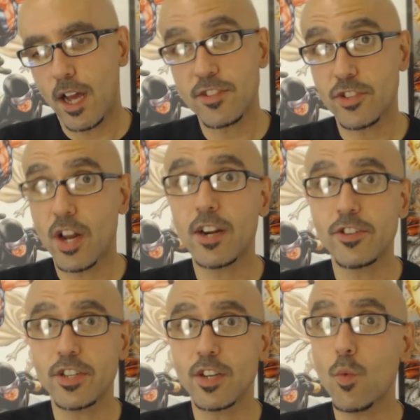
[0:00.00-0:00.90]

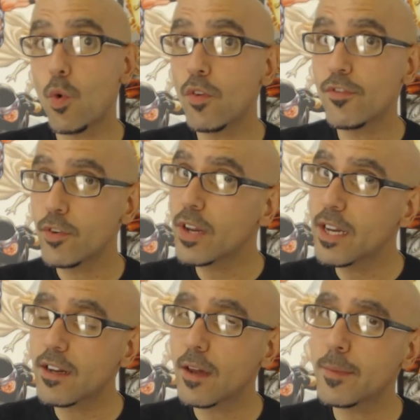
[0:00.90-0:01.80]
Astonishing
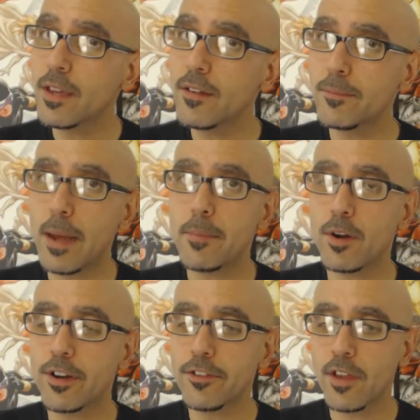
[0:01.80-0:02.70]
Wolverine coming by
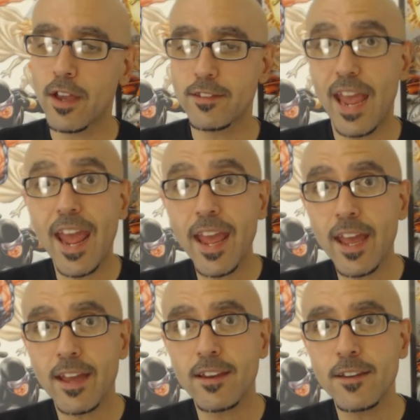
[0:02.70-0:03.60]
Bowen Designs
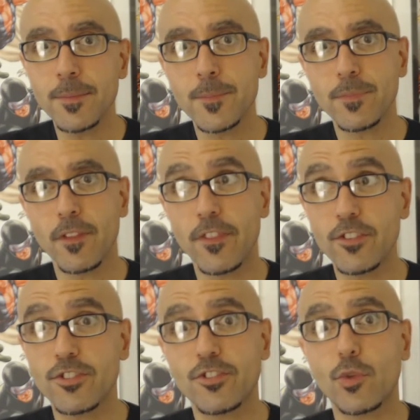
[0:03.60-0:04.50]
and the
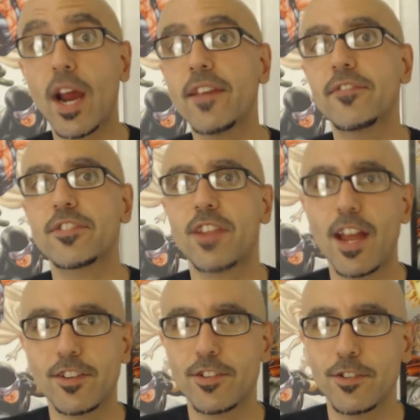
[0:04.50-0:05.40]
Strife
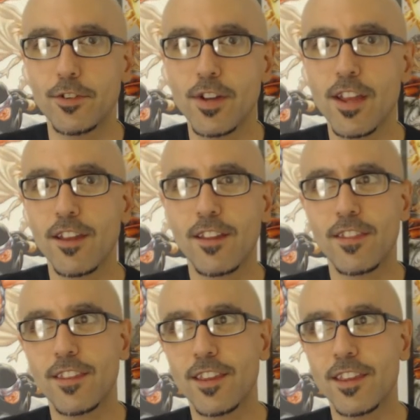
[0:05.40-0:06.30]
statue,
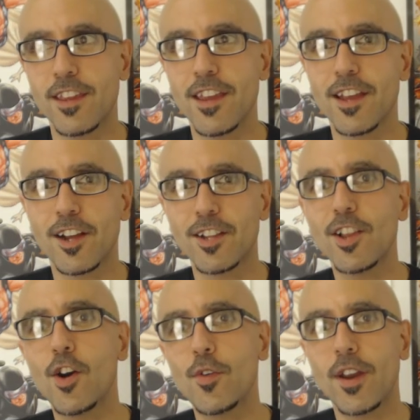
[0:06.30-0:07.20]
the
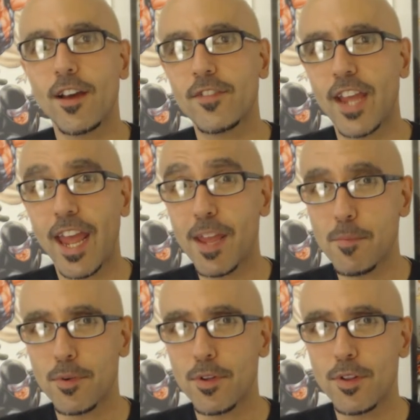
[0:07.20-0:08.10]
clone of
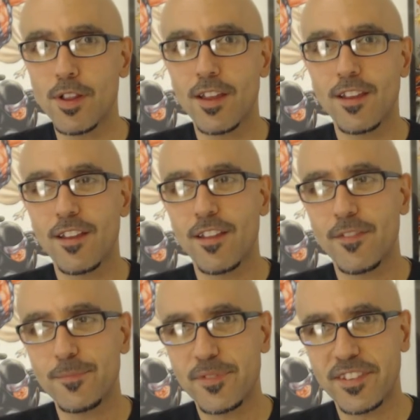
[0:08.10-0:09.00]
Cable
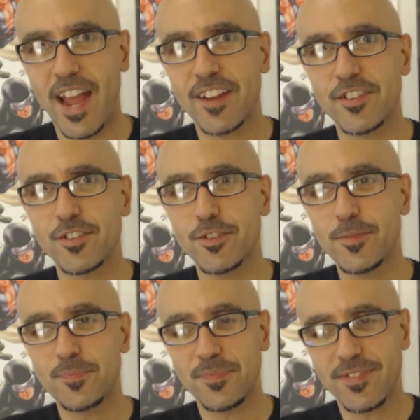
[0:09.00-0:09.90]

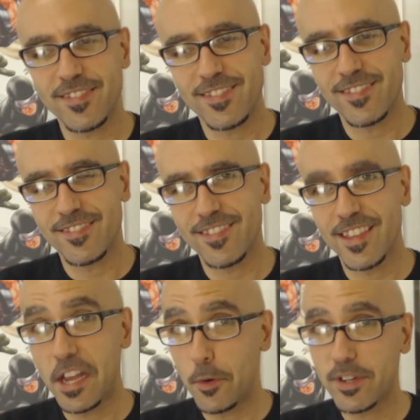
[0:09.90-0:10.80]
statue,
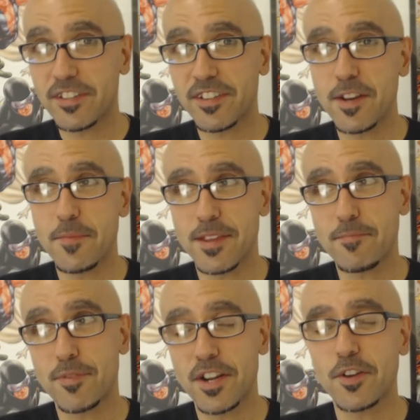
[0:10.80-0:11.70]
which is going to be
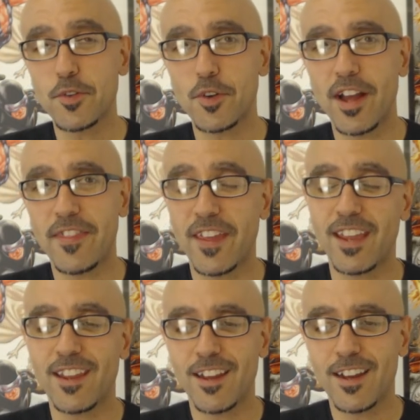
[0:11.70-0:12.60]
pretty cool, I
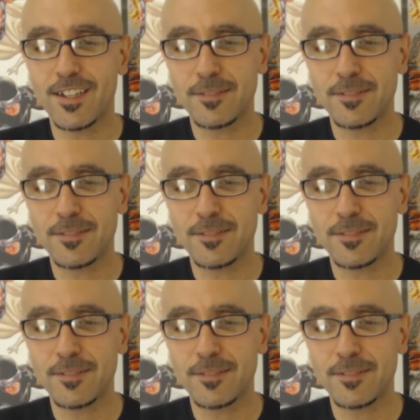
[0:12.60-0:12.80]
think.